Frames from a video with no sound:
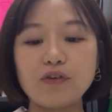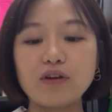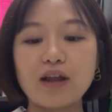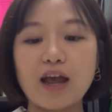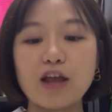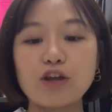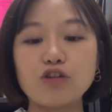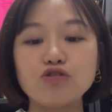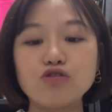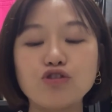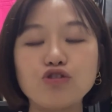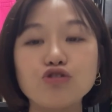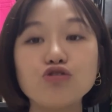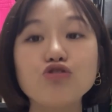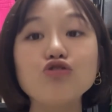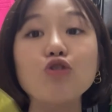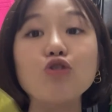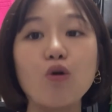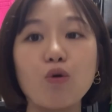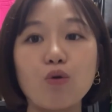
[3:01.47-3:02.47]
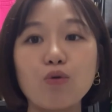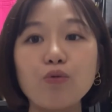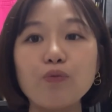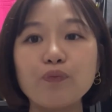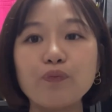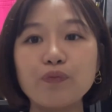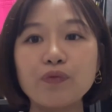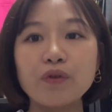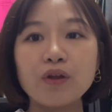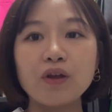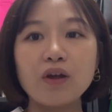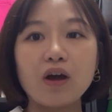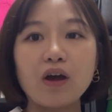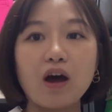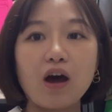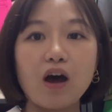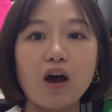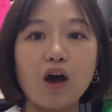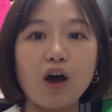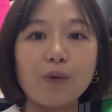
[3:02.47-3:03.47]
that you should know
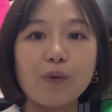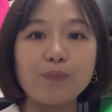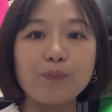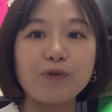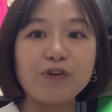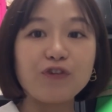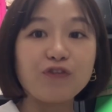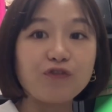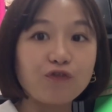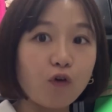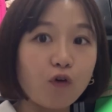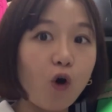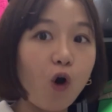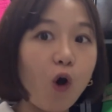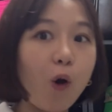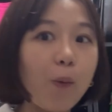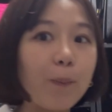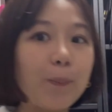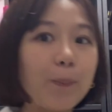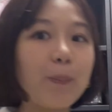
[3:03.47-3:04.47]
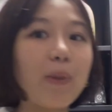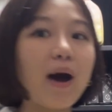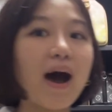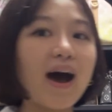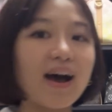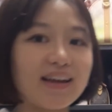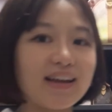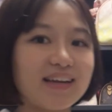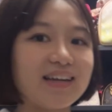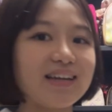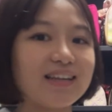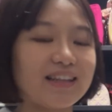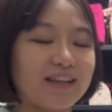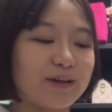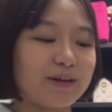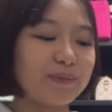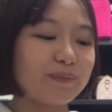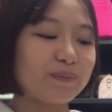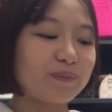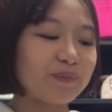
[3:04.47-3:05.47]
before buying
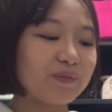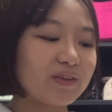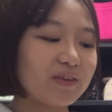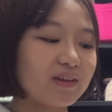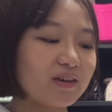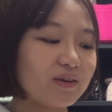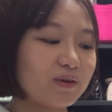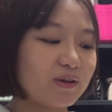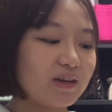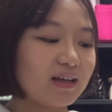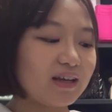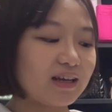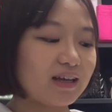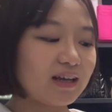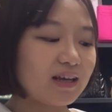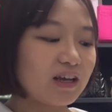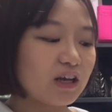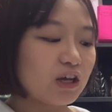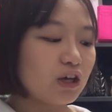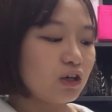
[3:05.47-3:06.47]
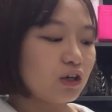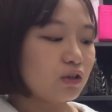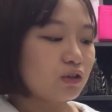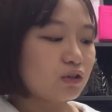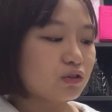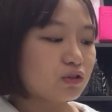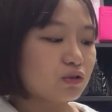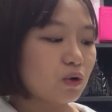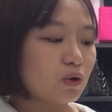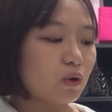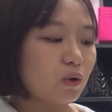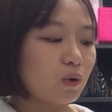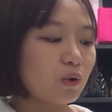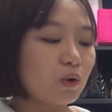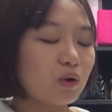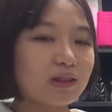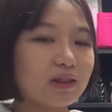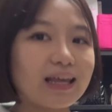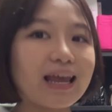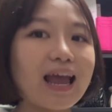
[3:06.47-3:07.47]
them. Okay, so
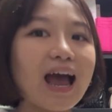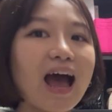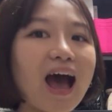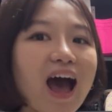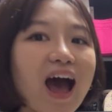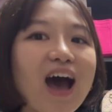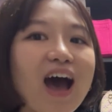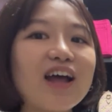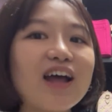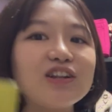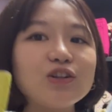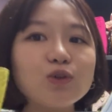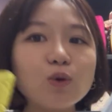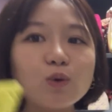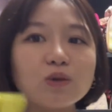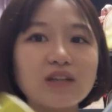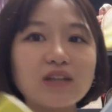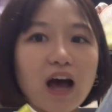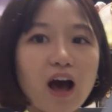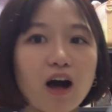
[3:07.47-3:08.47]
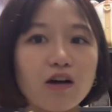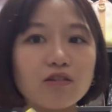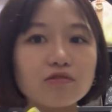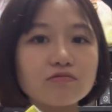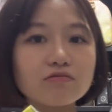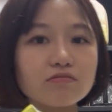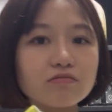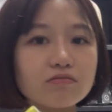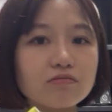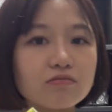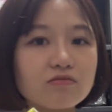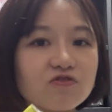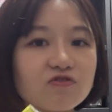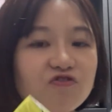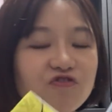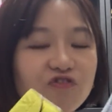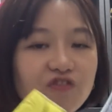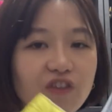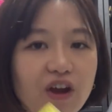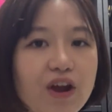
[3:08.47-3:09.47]
they are no doubt
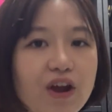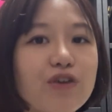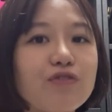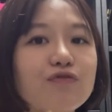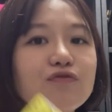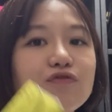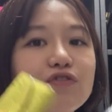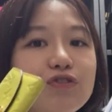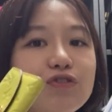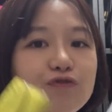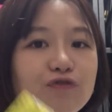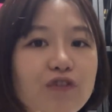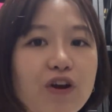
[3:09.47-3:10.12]
very